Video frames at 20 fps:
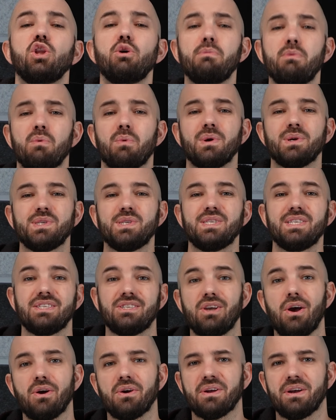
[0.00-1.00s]
Lumenworks is
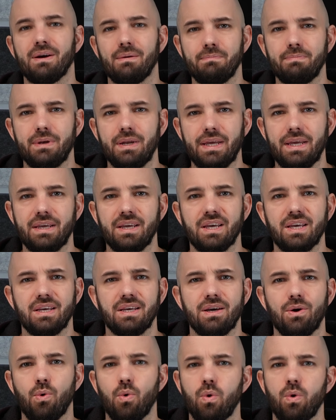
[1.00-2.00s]
this art company
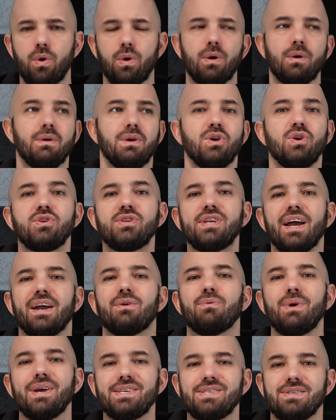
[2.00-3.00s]
or
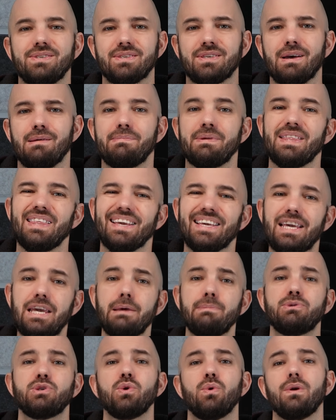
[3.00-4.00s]
decorations company that
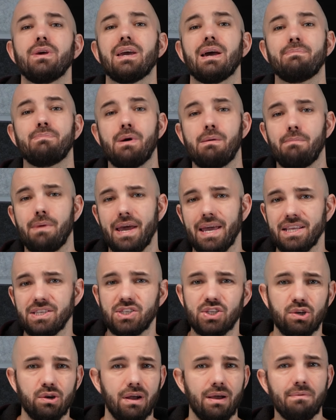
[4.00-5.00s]
keeps showing up on my
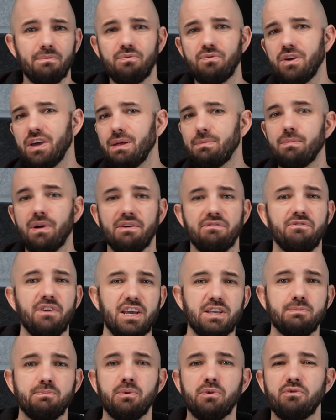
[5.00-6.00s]
Instagram feed, my
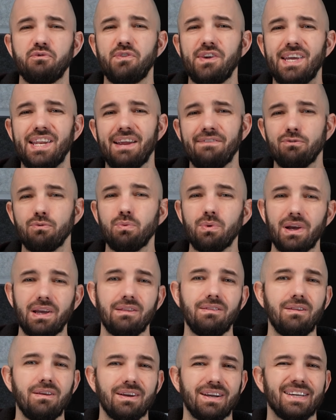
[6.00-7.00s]
Facebook feed, everywhere I
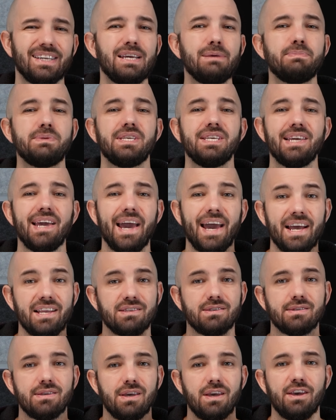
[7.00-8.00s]
look. I keep seeing
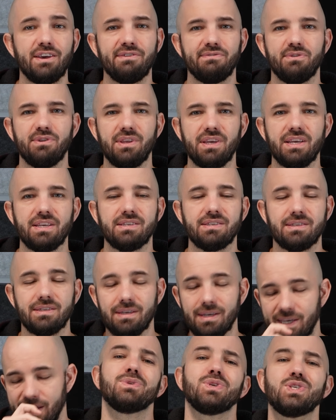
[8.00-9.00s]
ads for this.
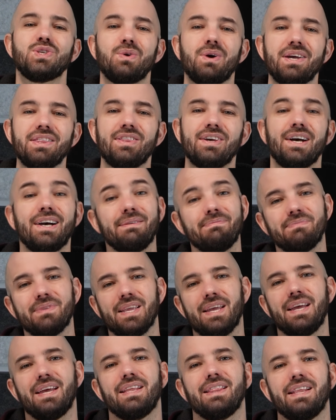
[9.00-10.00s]
So I
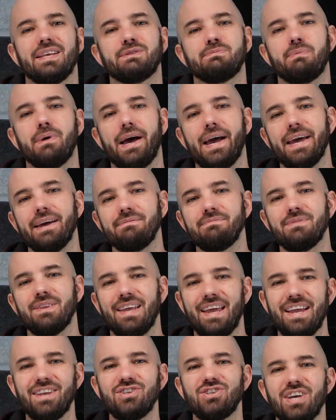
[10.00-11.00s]
thought, let's buy it
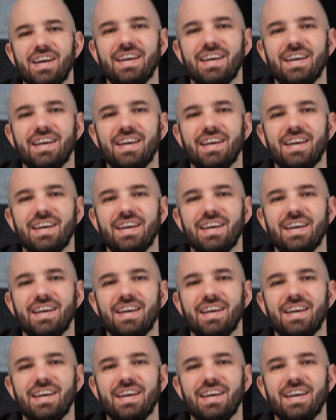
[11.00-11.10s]
and